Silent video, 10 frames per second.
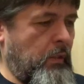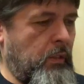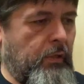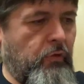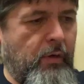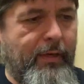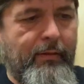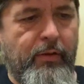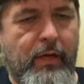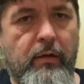So let's try to
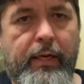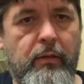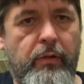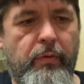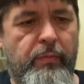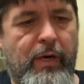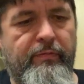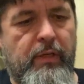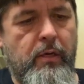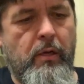do that. I can't do it with my
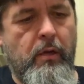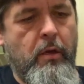left hand.